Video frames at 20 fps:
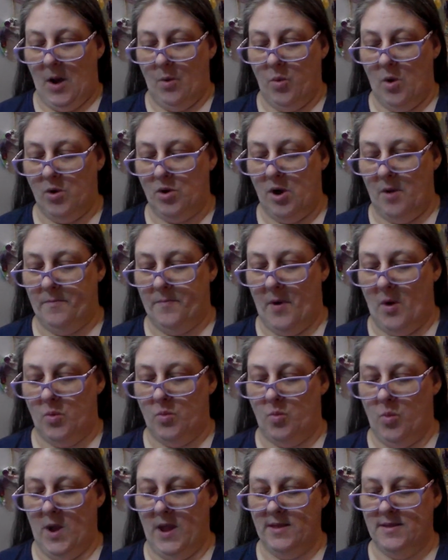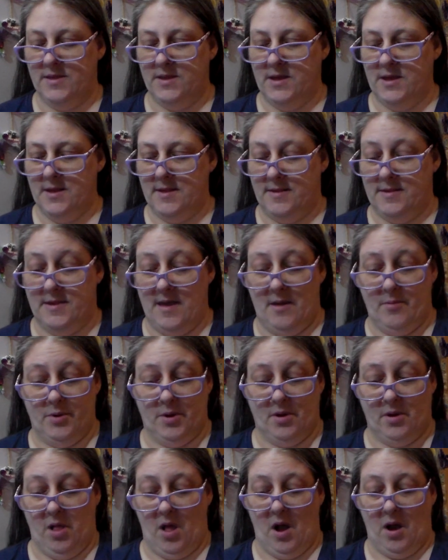I woke up on Wednesday at
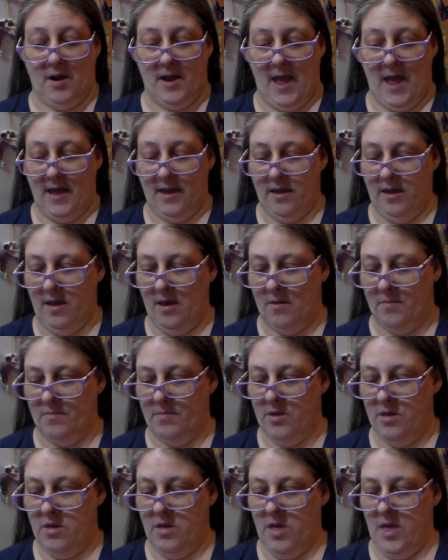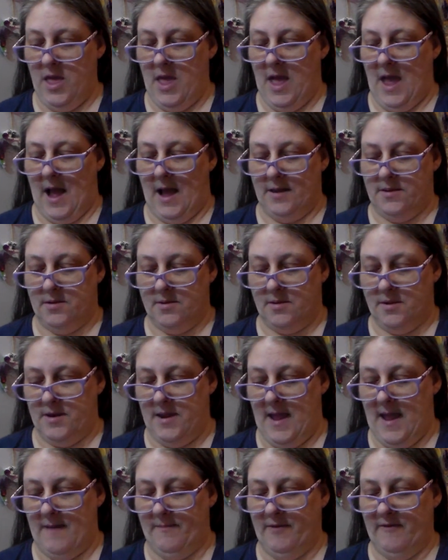7 o'clock a.m. I took a
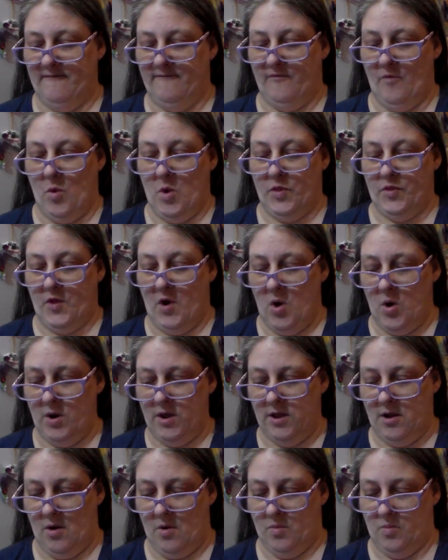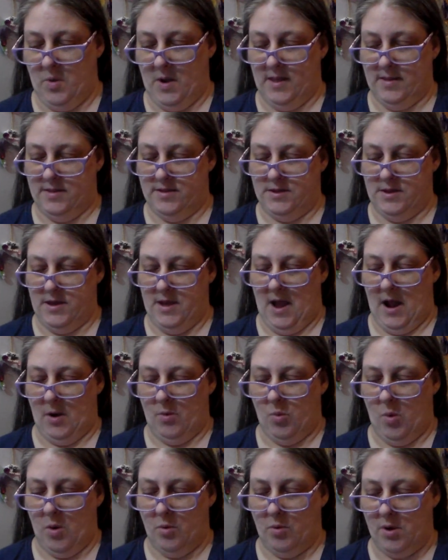nap at 4.30 on Wednesday. I
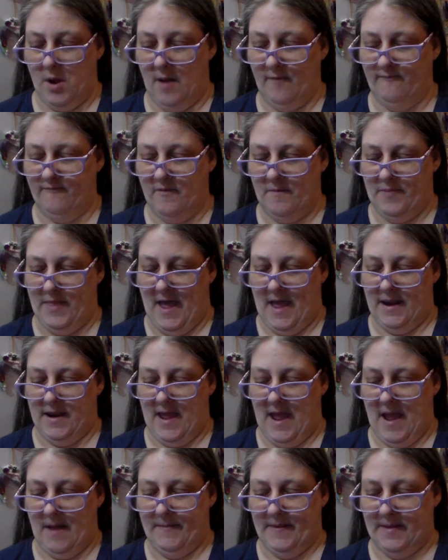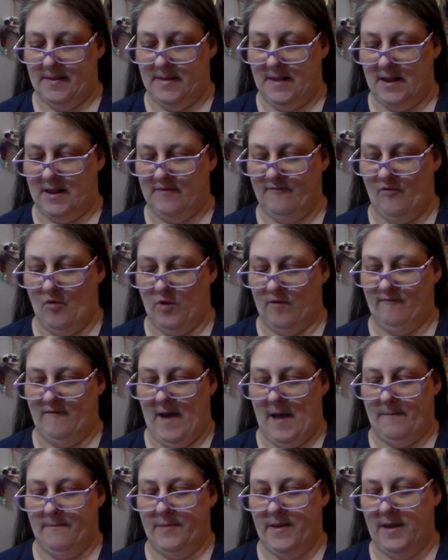woke up from that nap at
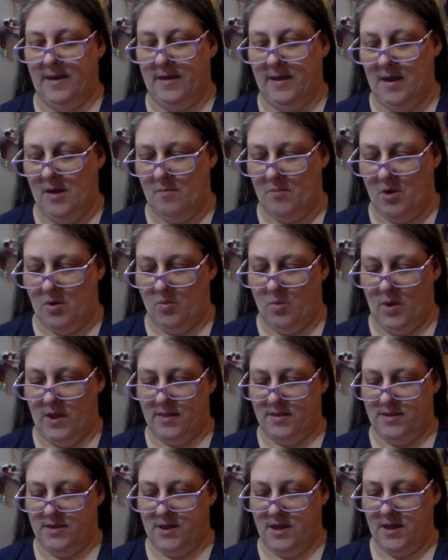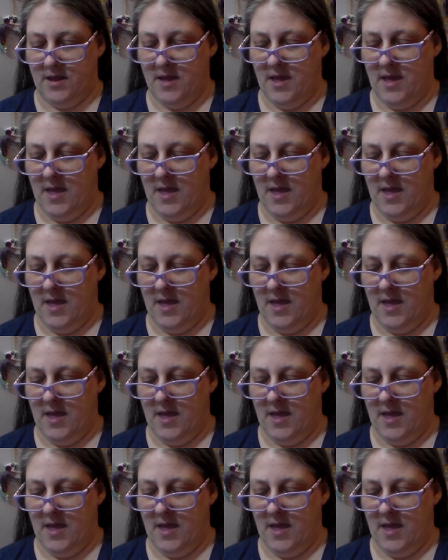6.45 p.m. on Wednesday.